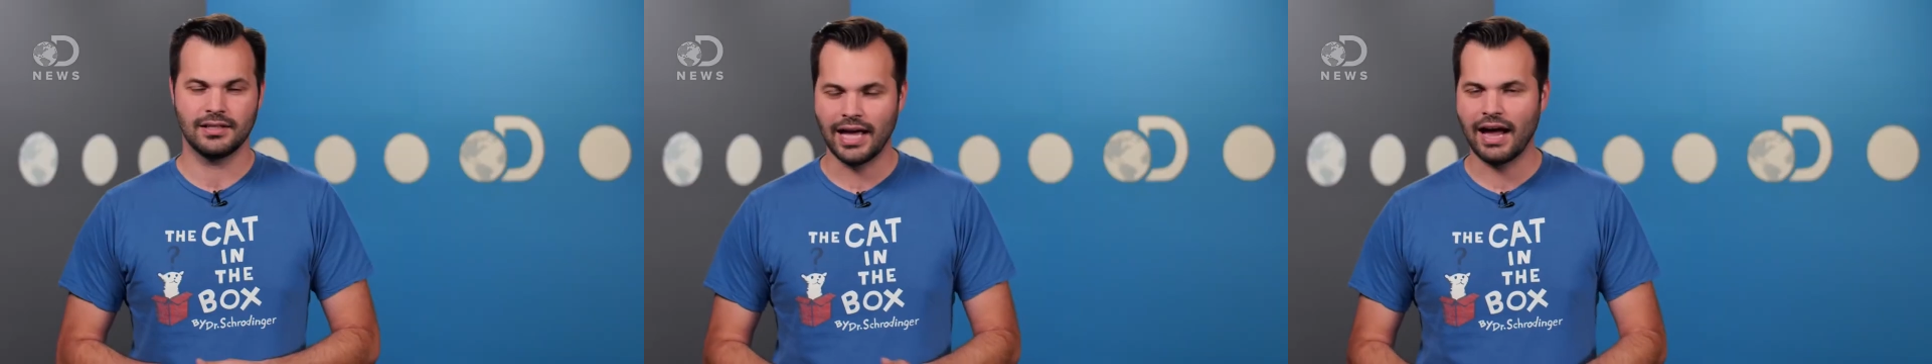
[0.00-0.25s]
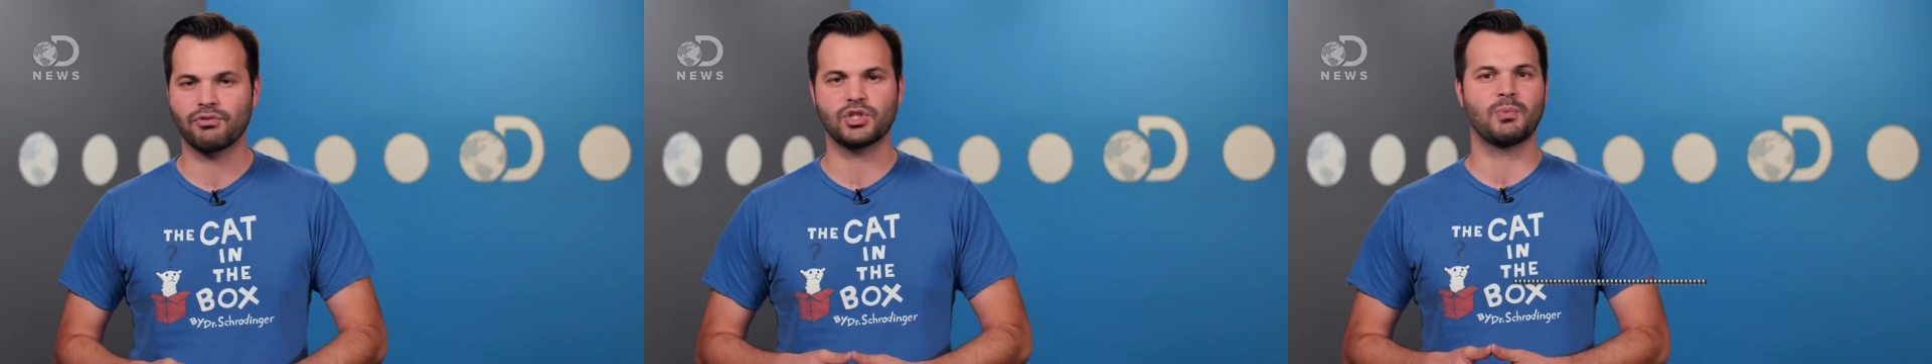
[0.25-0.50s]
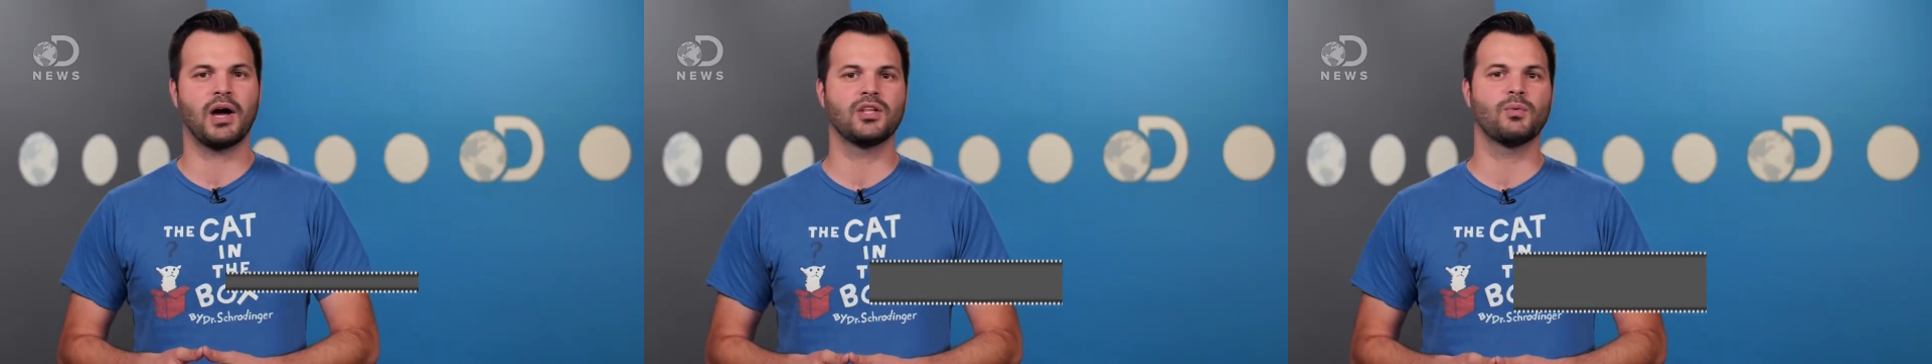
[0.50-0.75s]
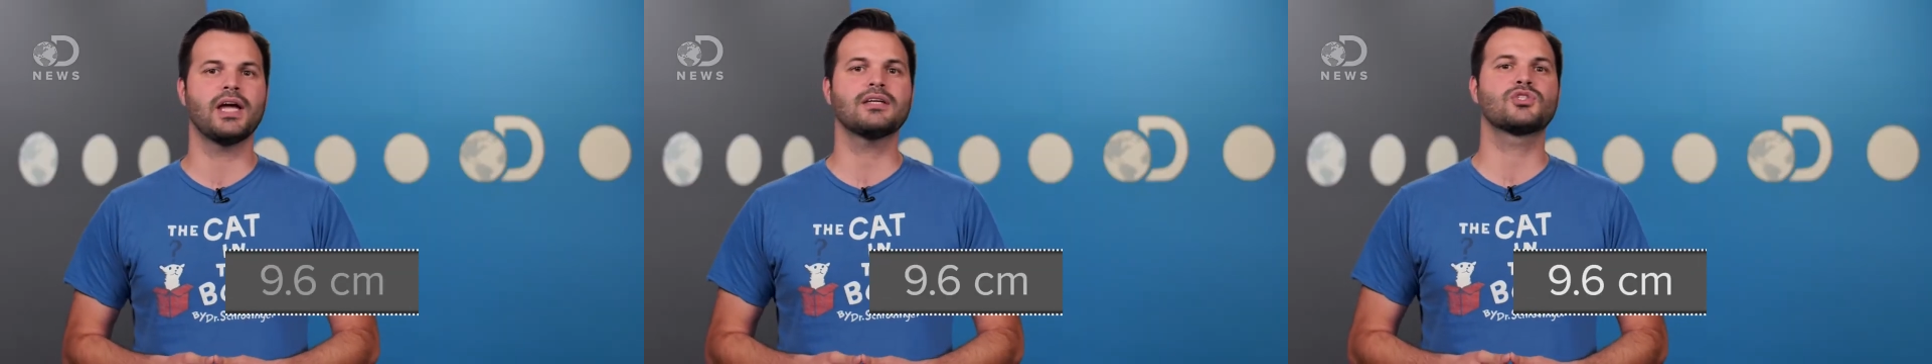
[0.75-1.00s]
The average, by
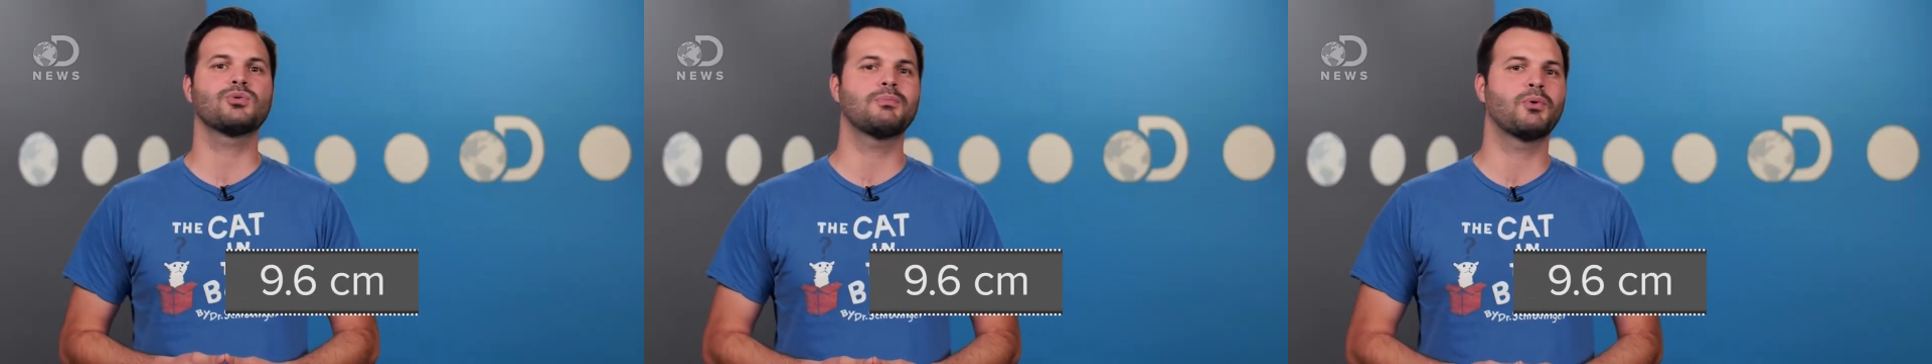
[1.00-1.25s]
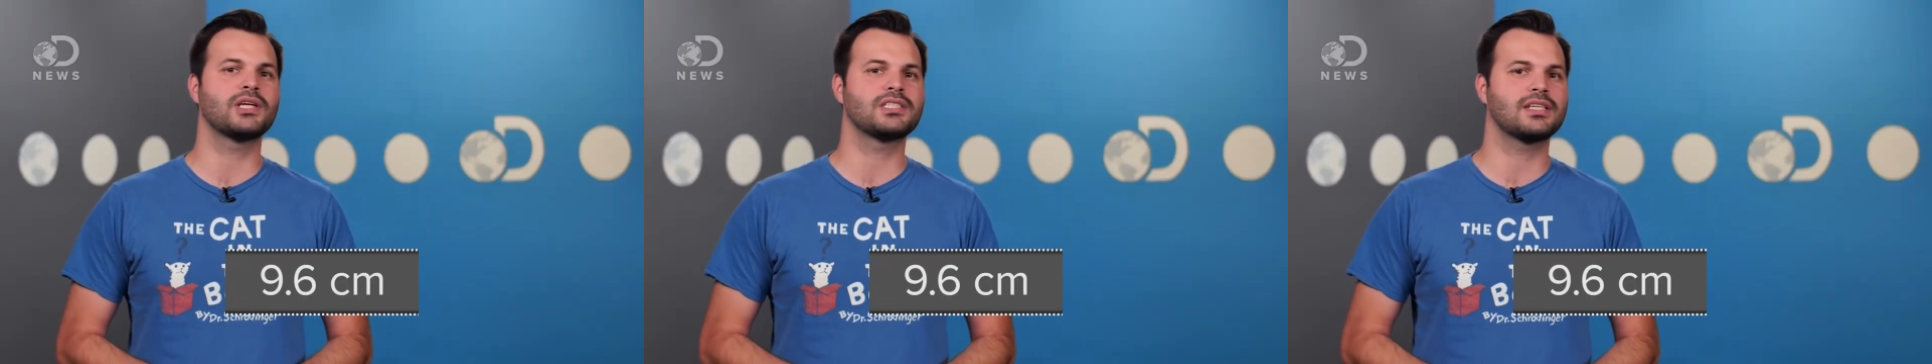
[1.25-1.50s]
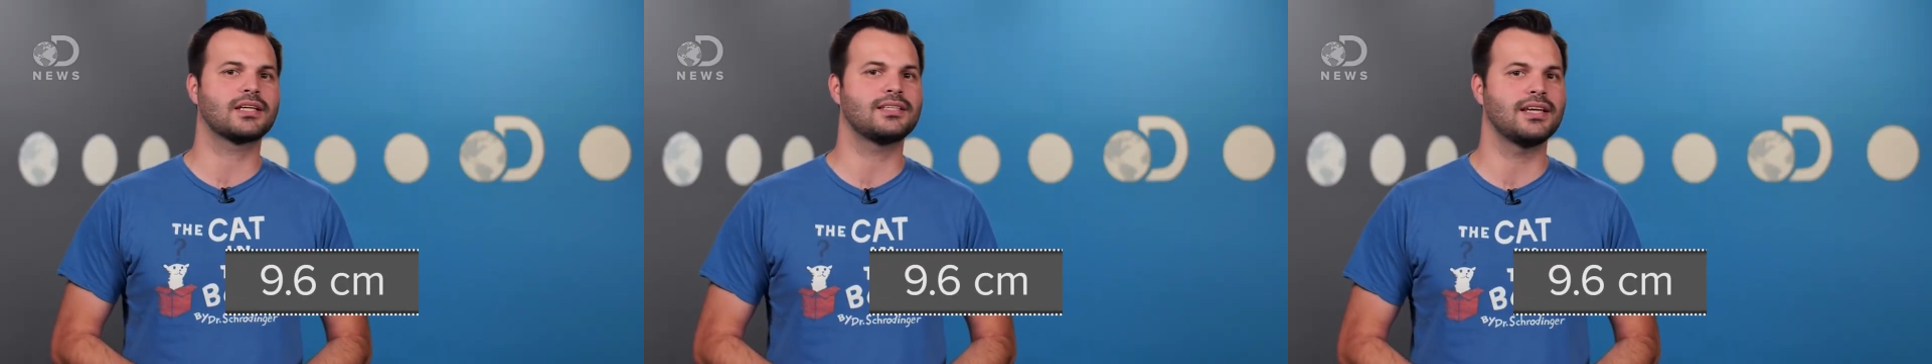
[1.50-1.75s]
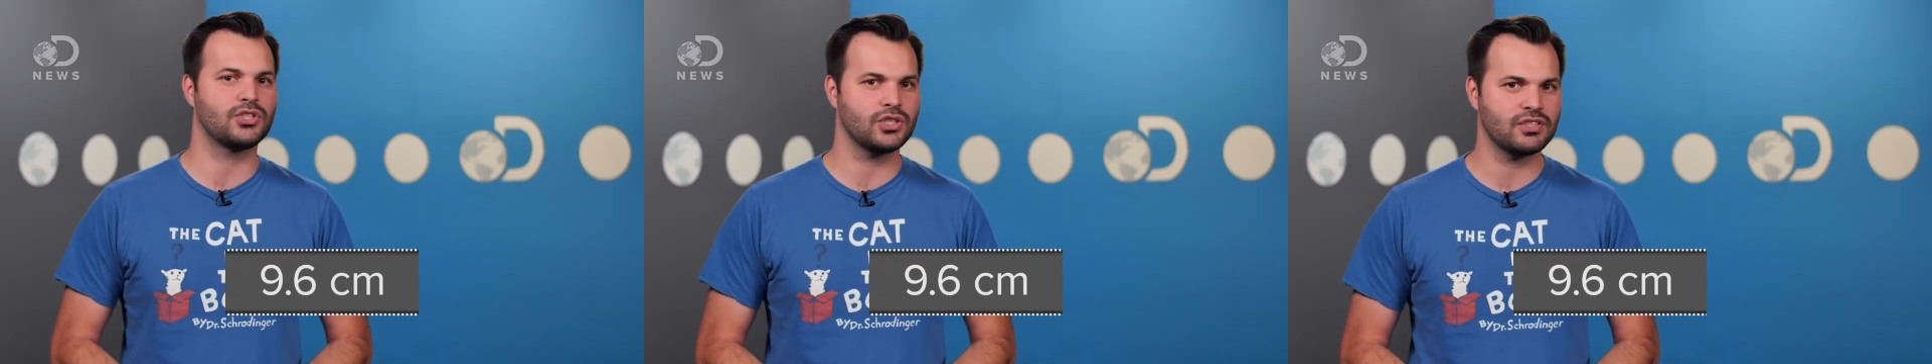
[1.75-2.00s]
the way, is
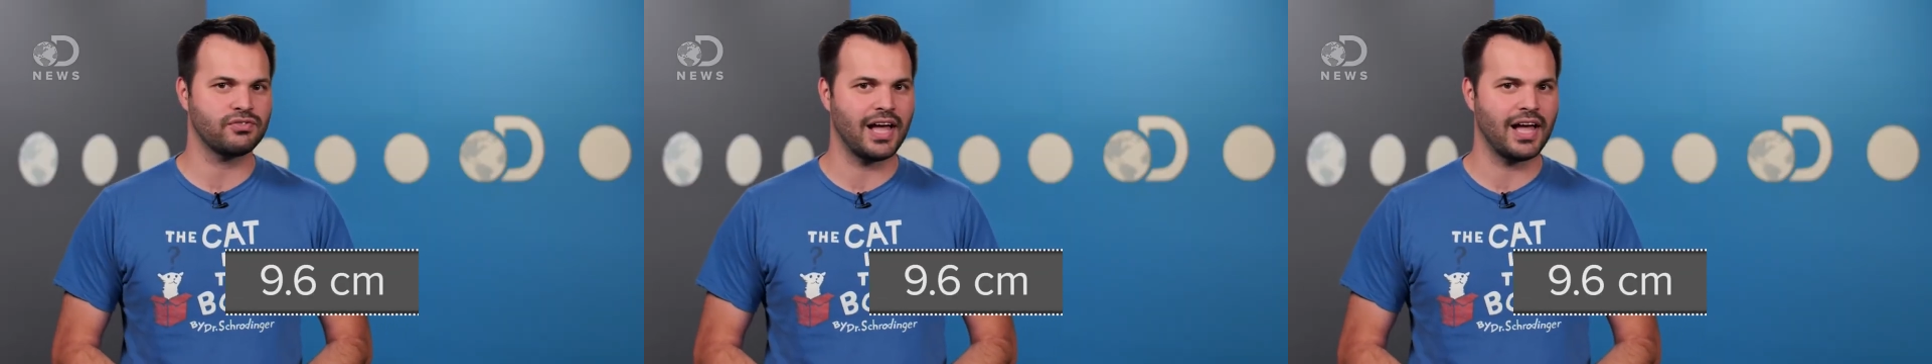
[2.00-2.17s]
3.6 inches